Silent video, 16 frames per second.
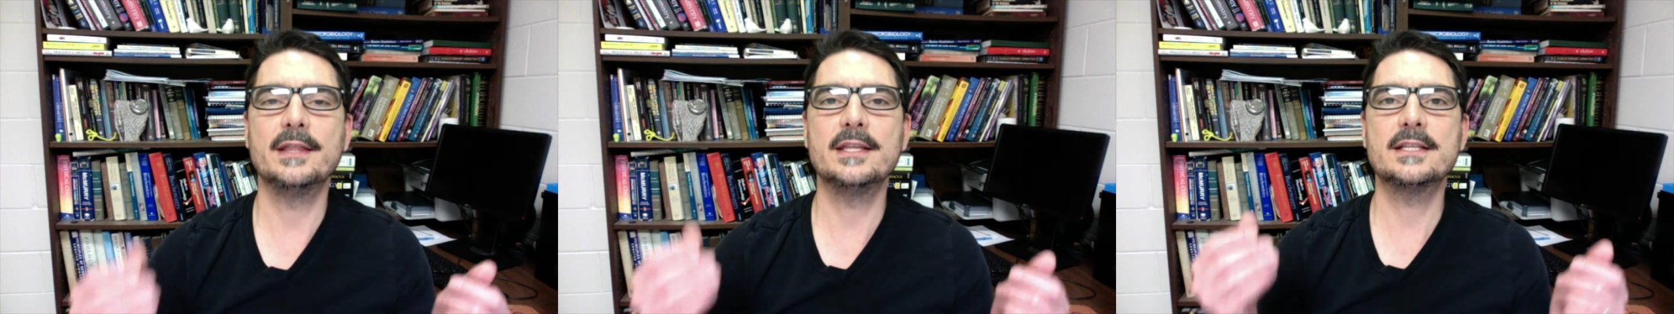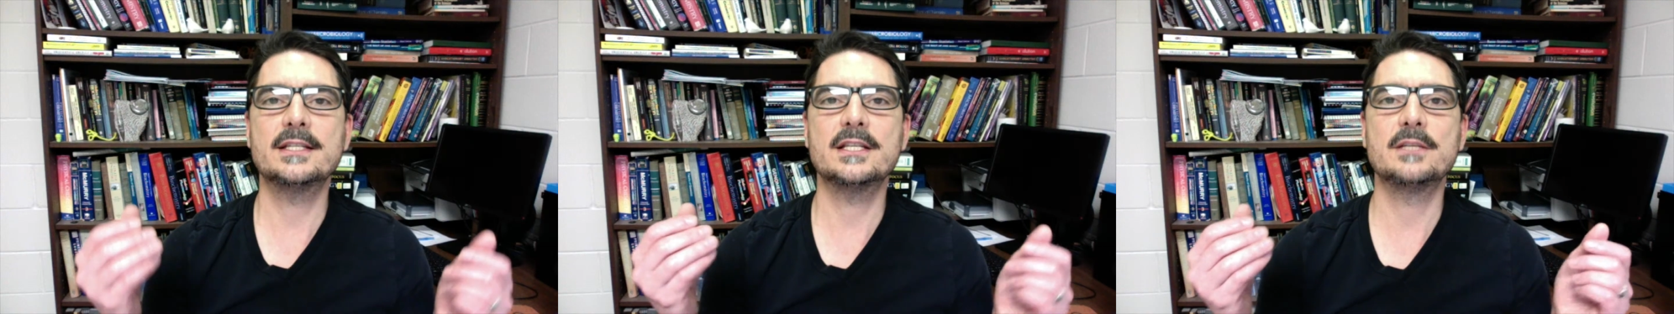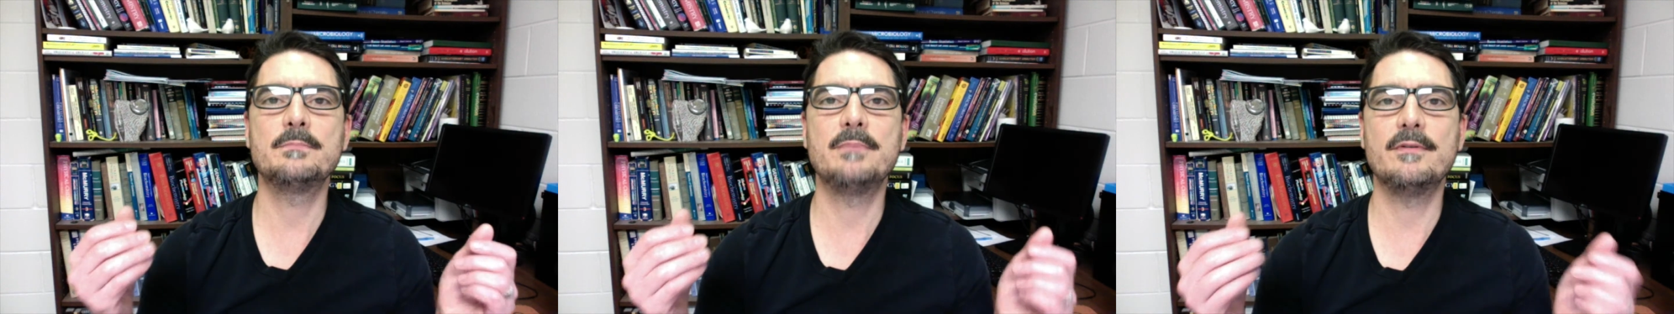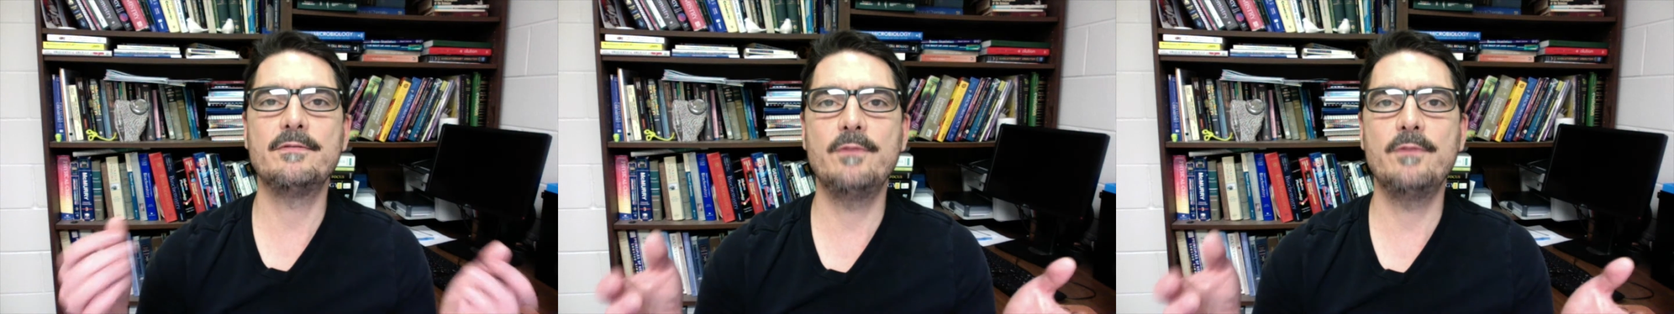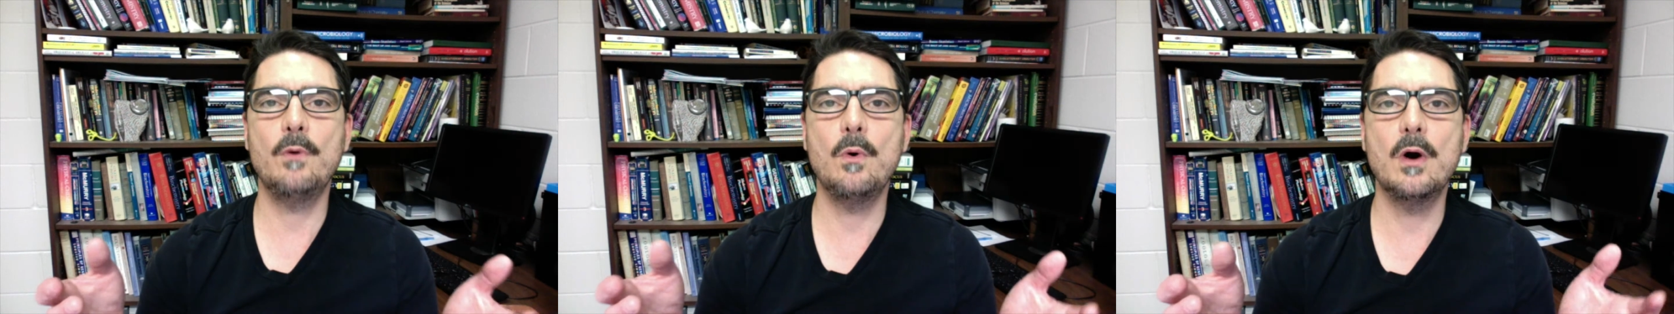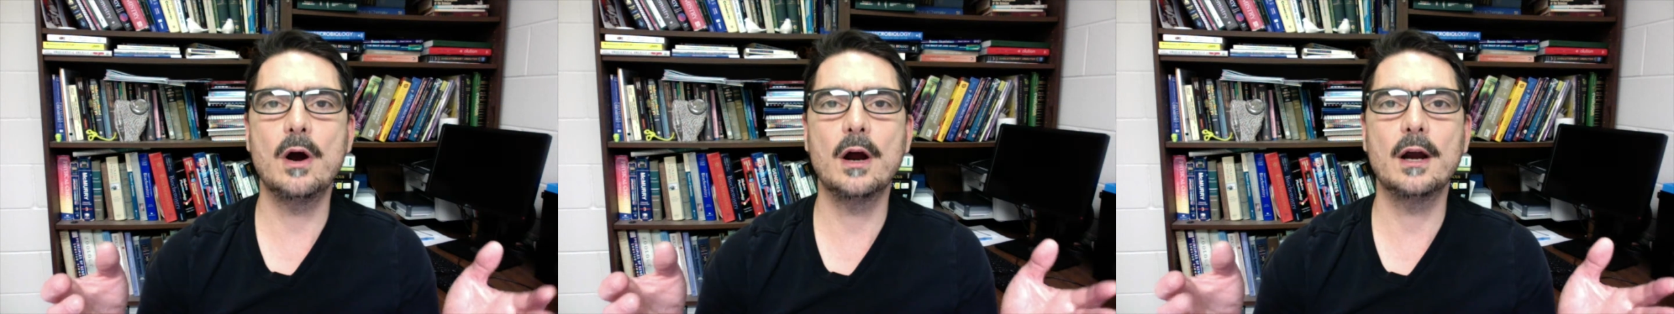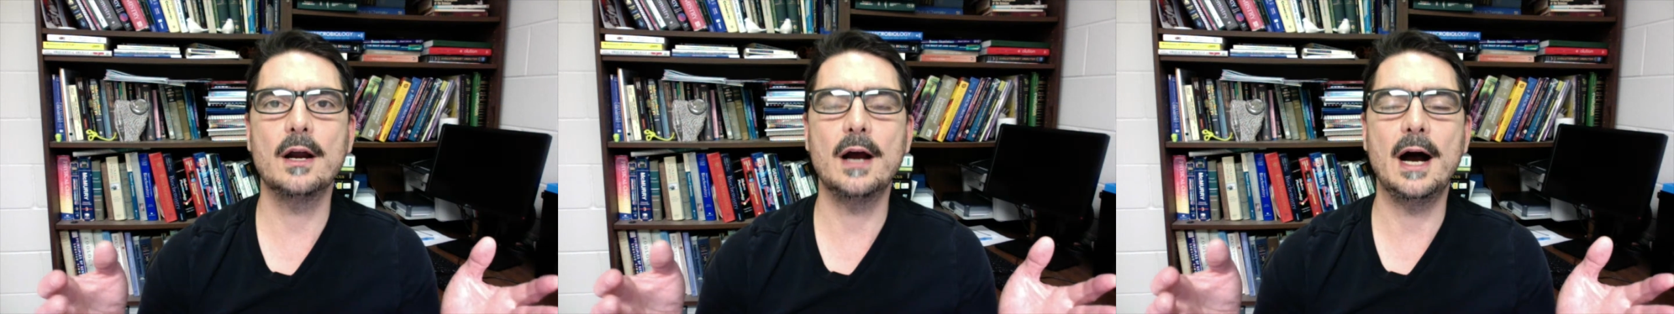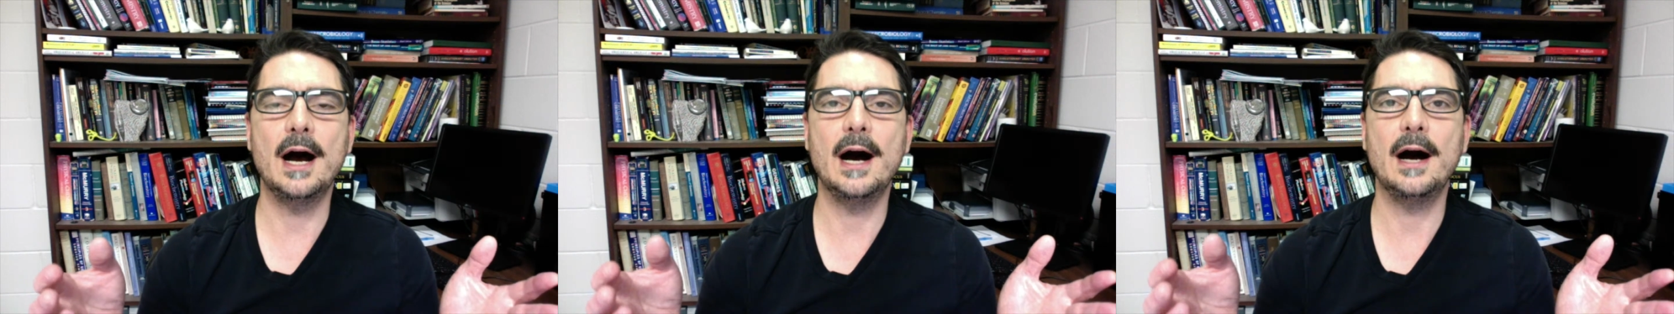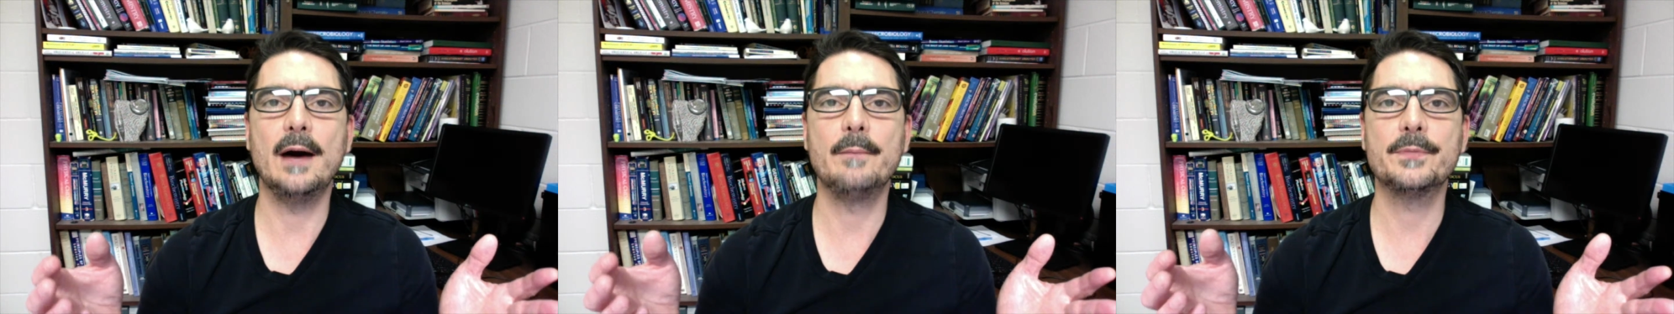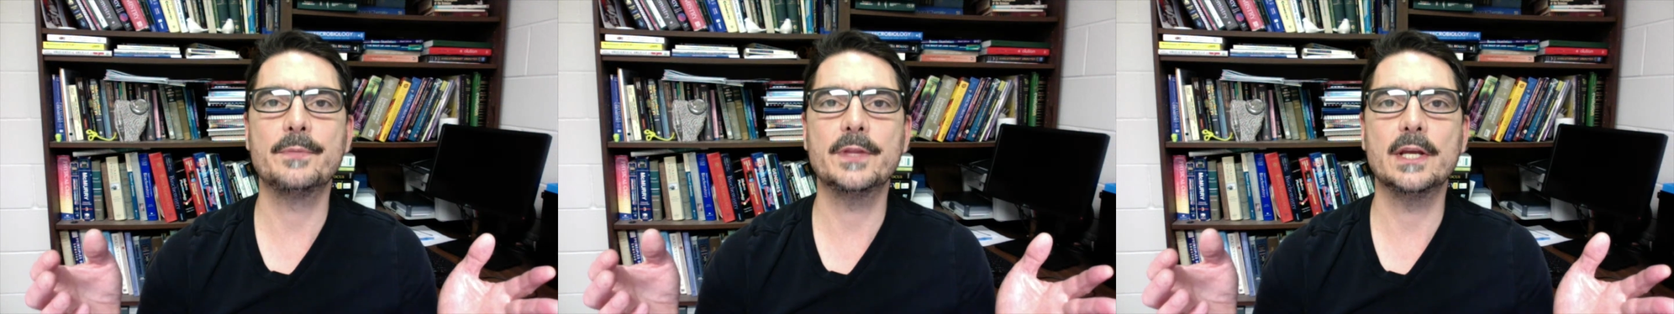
this is before